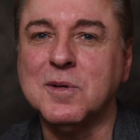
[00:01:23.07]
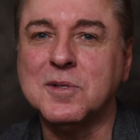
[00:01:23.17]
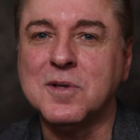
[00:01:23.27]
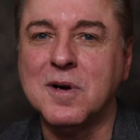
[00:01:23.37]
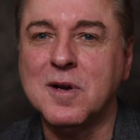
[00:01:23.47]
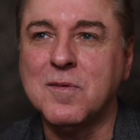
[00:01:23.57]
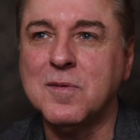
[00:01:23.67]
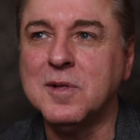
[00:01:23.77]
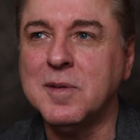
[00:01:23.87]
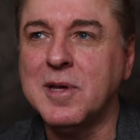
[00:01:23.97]
started to
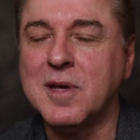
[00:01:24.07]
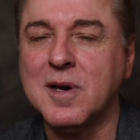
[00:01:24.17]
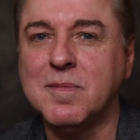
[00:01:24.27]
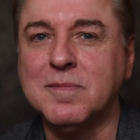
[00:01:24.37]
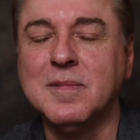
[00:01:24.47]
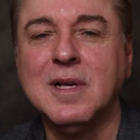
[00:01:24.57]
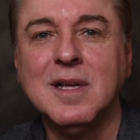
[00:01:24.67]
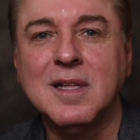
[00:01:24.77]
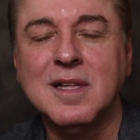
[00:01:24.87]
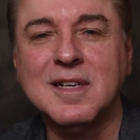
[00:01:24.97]
really become
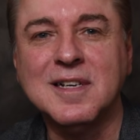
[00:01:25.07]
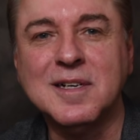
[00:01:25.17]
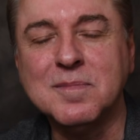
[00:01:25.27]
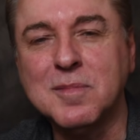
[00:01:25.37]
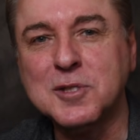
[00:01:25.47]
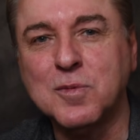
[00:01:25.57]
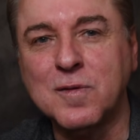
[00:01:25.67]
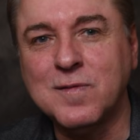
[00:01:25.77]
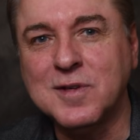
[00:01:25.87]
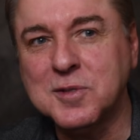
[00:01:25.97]
much
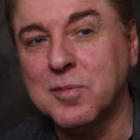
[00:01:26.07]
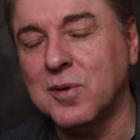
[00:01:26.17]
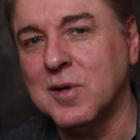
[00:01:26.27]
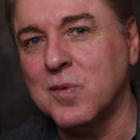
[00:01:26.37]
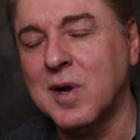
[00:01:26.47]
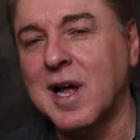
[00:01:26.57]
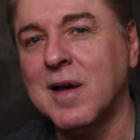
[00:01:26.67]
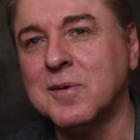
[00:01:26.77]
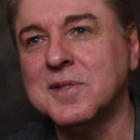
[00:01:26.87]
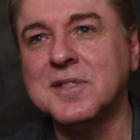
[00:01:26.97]
more visible in what I
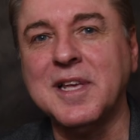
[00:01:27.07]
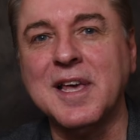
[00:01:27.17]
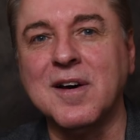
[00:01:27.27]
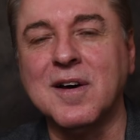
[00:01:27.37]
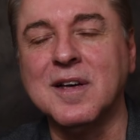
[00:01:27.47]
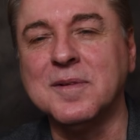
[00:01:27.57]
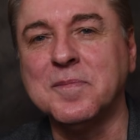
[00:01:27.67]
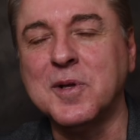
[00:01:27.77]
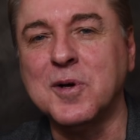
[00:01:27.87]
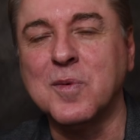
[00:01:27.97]
was seeing on,
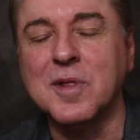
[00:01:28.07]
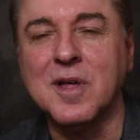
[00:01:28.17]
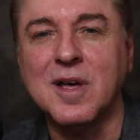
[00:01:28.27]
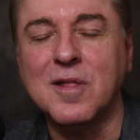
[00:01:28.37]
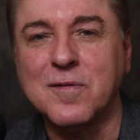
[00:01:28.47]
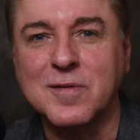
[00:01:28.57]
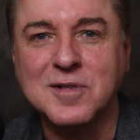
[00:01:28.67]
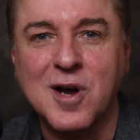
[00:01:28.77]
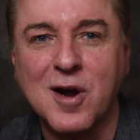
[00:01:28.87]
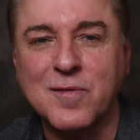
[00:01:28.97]
with other
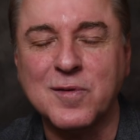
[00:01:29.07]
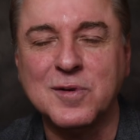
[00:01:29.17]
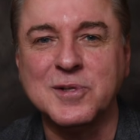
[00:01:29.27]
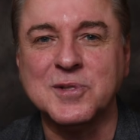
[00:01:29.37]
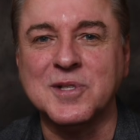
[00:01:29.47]
photographers